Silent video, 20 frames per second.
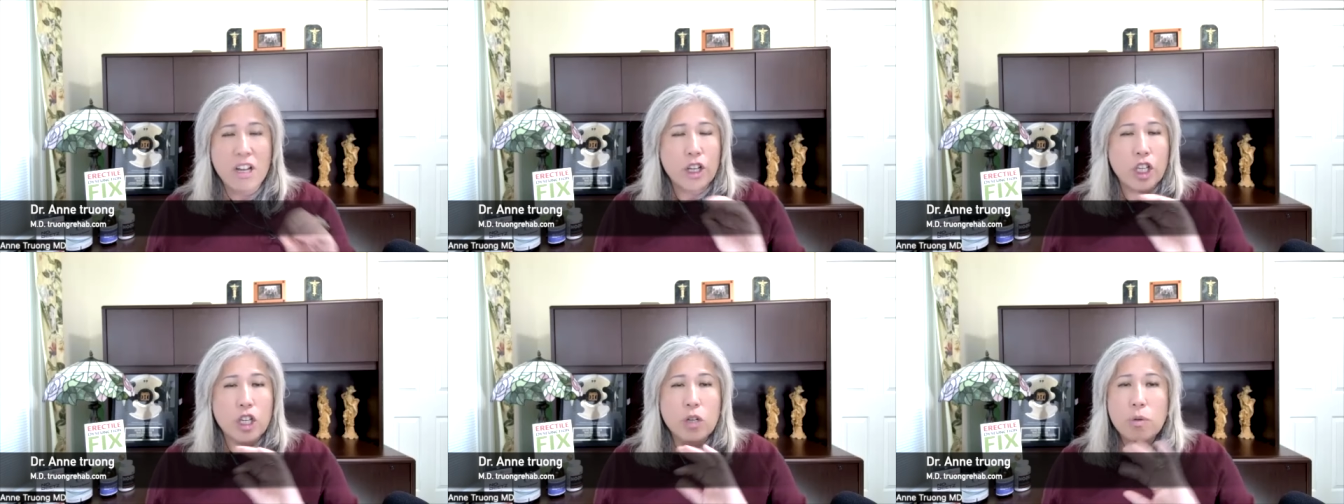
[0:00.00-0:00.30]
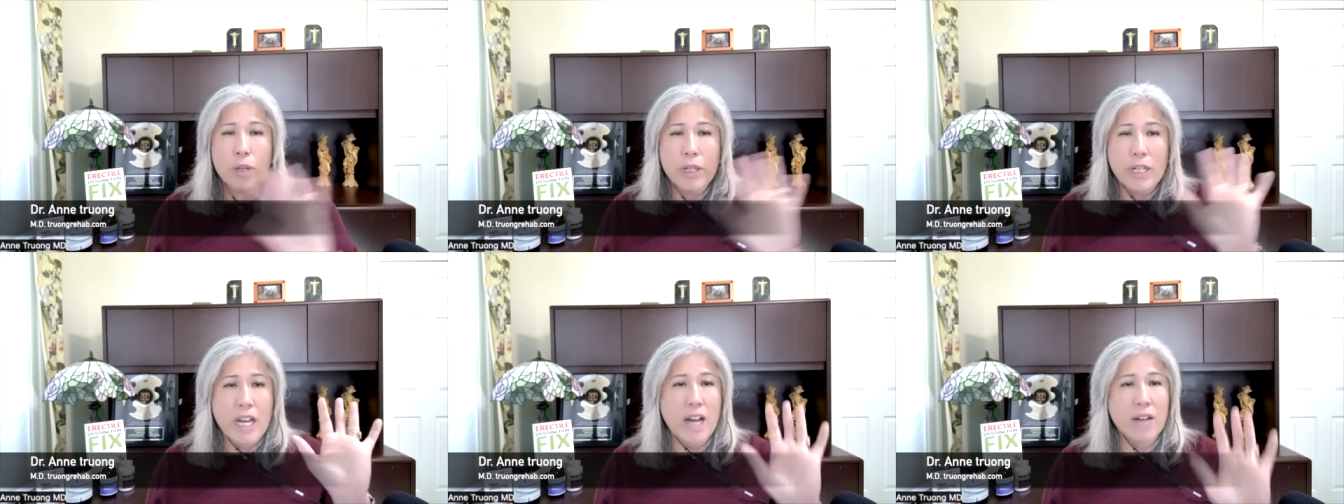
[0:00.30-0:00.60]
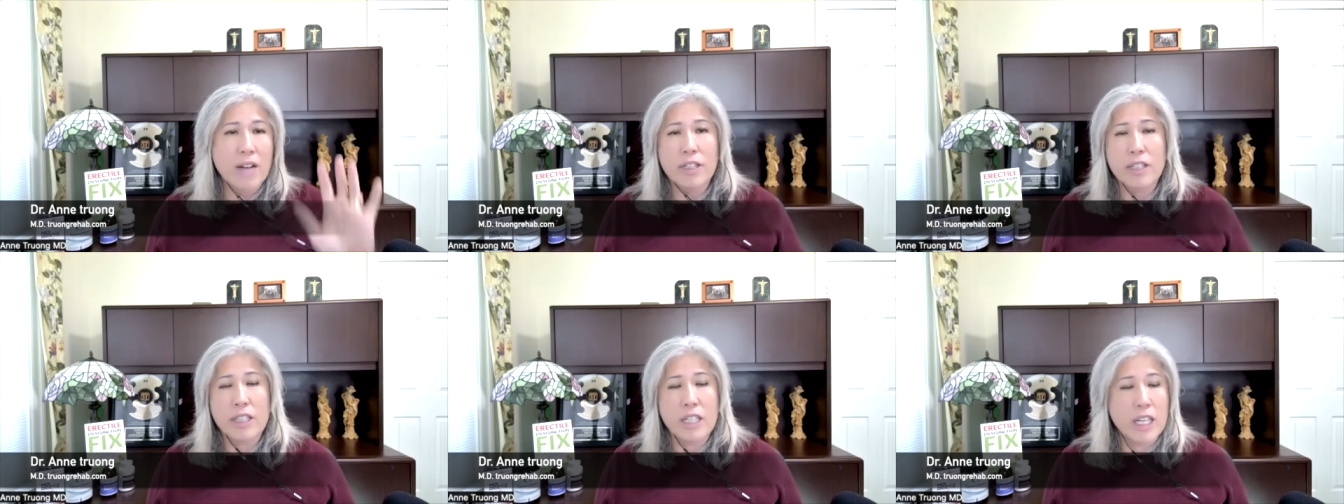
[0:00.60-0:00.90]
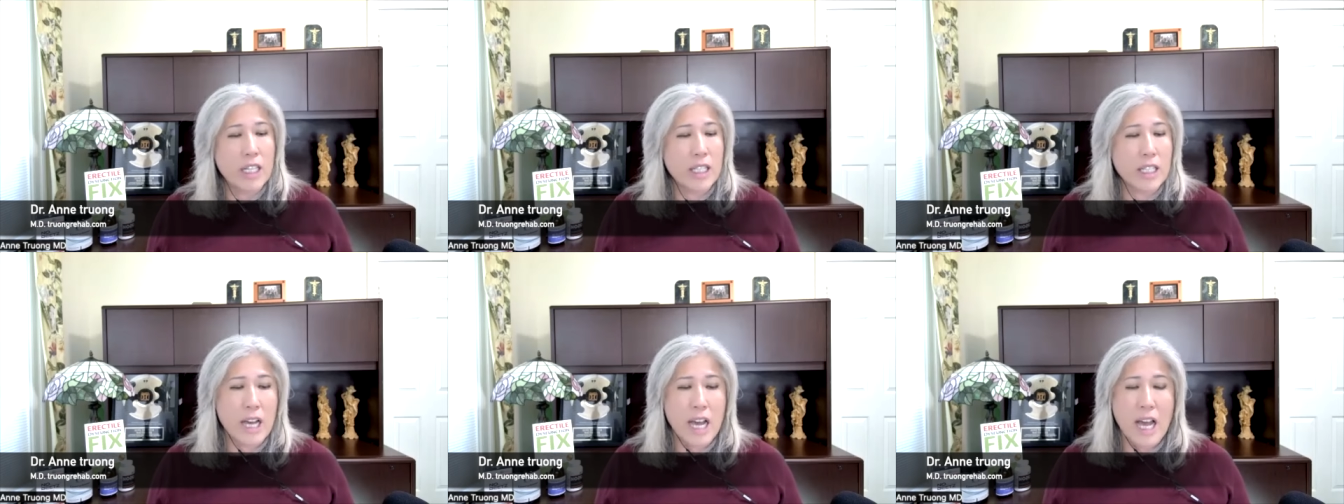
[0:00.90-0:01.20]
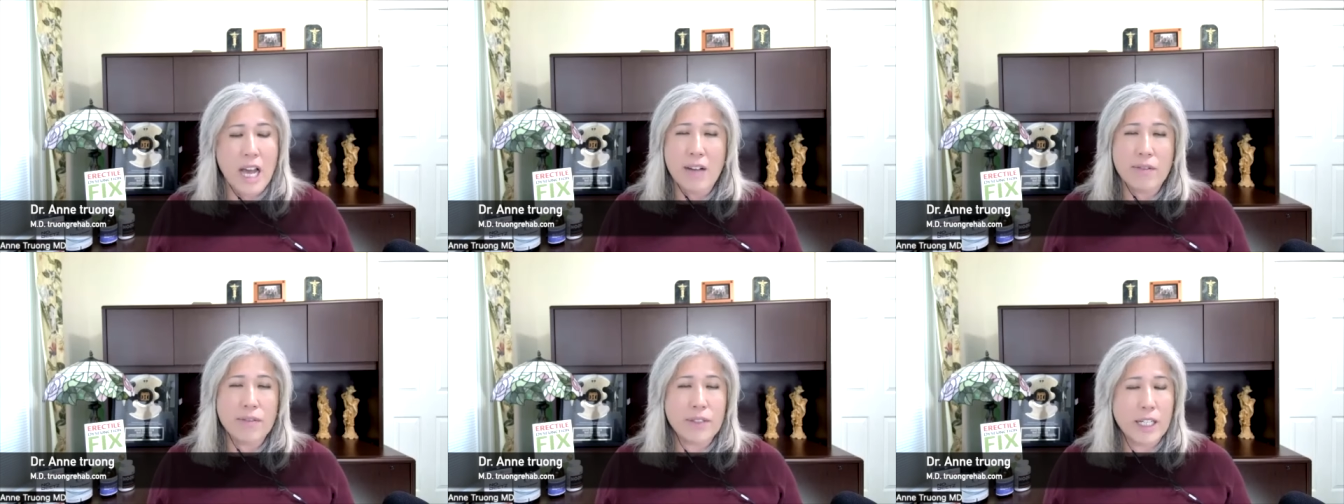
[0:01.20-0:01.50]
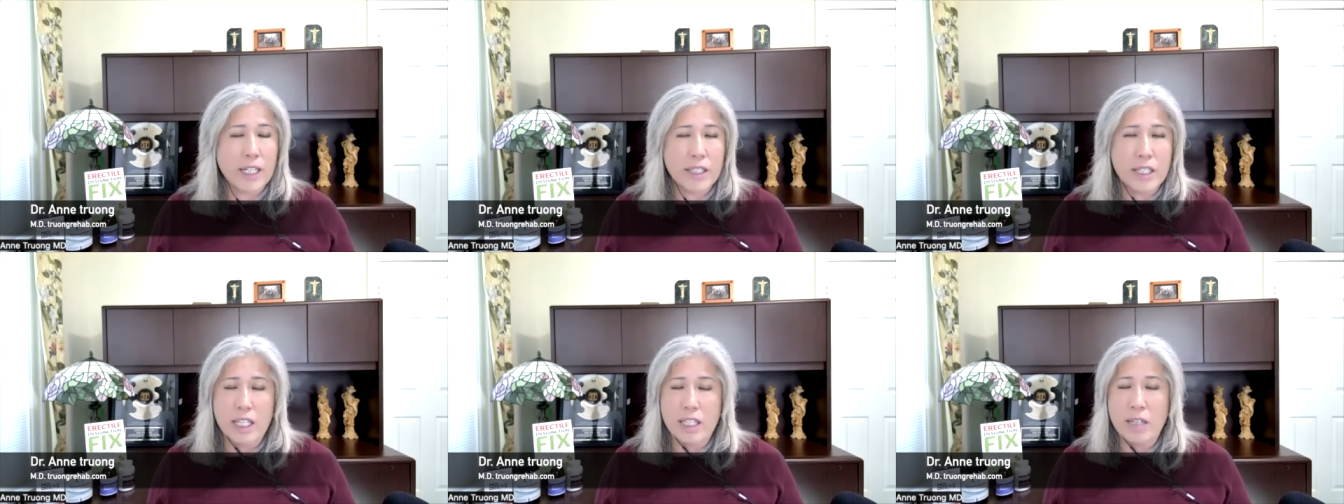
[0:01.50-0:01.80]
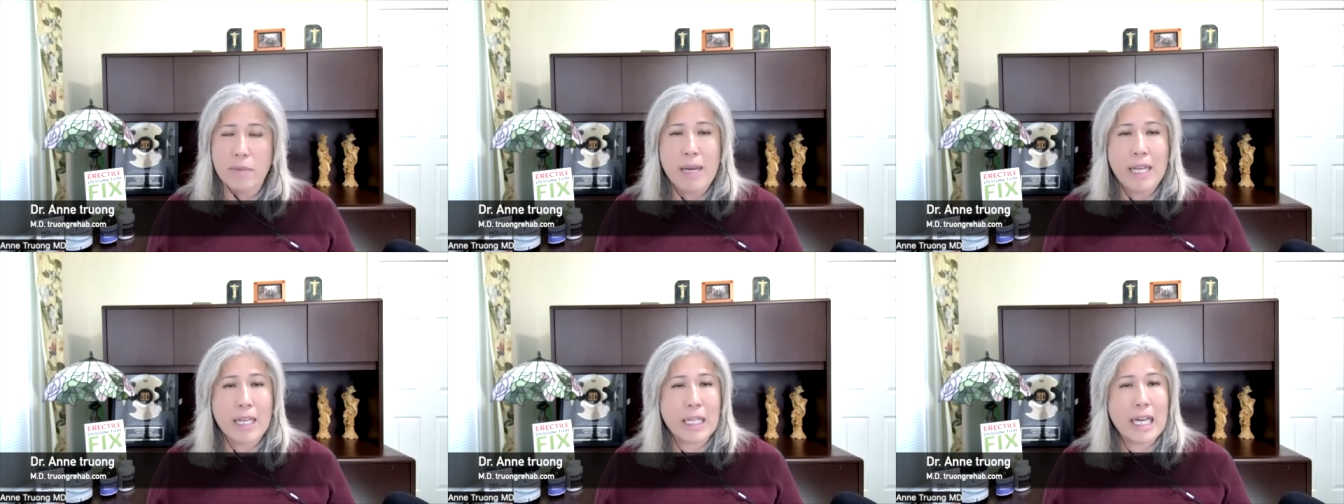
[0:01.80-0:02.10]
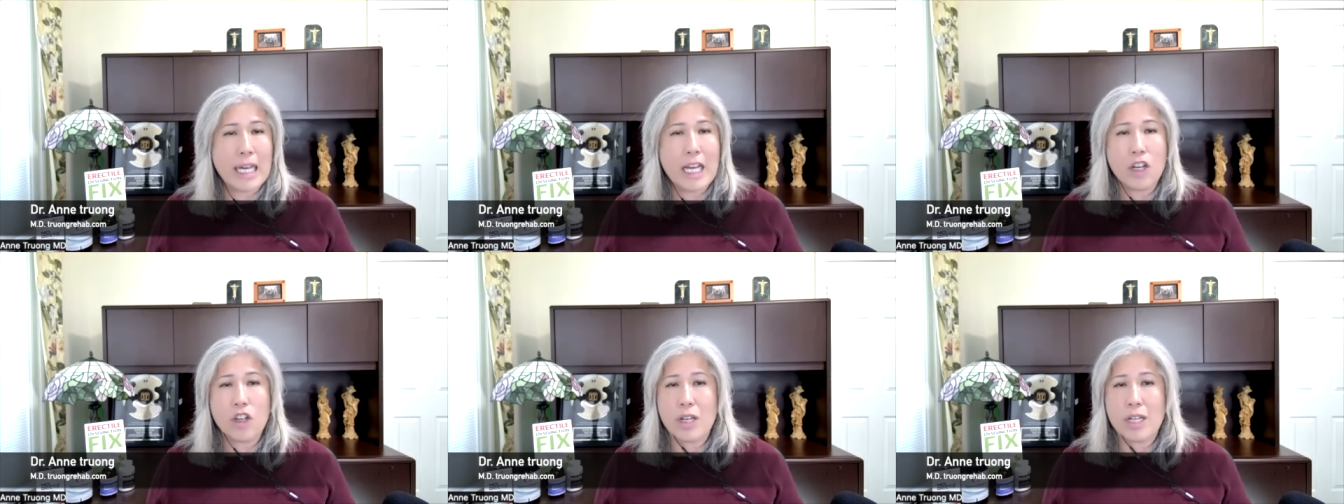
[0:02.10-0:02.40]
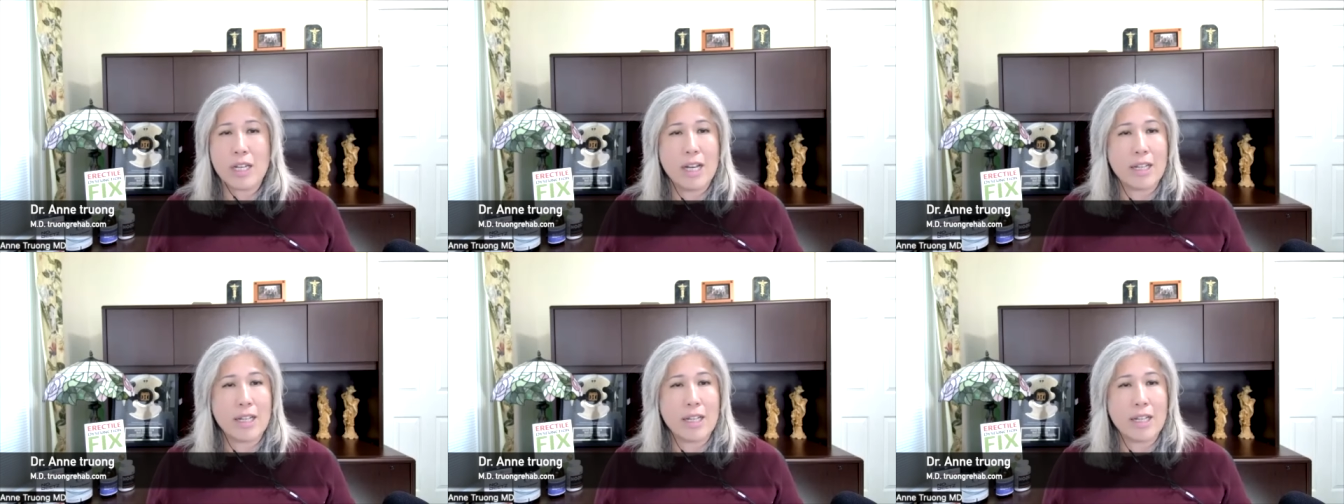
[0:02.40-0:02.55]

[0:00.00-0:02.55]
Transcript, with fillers: you will never need to have another medication